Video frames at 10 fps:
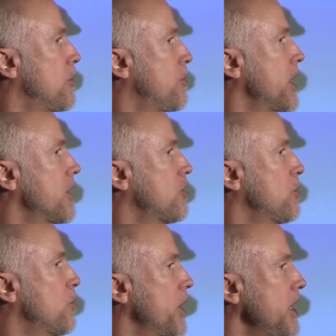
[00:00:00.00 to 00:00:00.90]
But
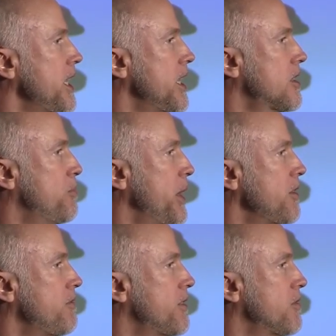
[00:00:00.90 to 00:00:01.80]
to really get the
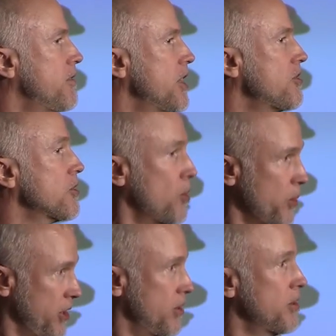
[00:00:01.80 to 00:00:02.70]
benefit of this,
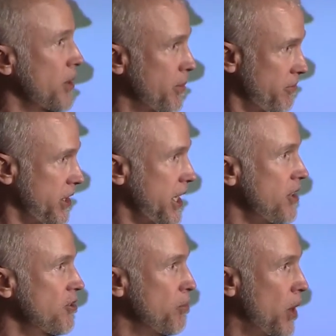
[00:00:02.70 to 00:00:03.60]
according to the
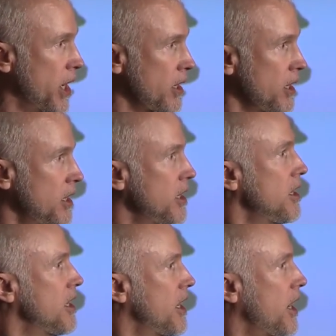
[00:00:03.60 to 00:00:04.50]
ramification model,
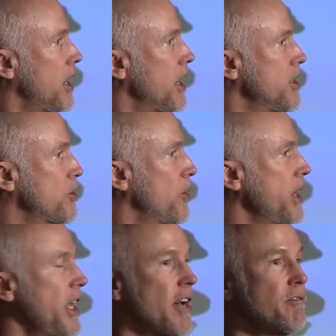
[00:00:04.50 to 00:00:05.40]
uh, you're
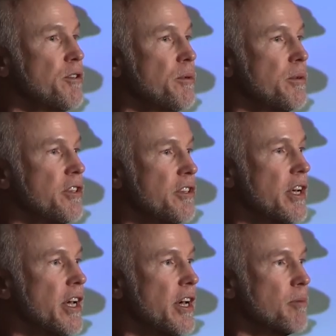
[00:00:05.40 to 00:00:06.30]
going to have to
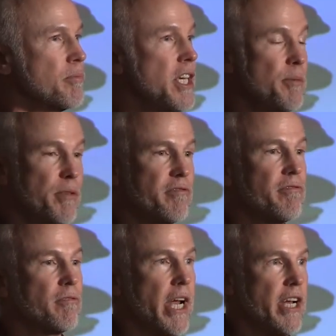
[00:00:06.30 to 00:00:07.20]
uh, keep it
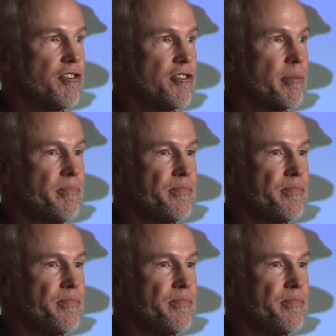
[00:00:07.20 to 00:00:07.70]
fresh.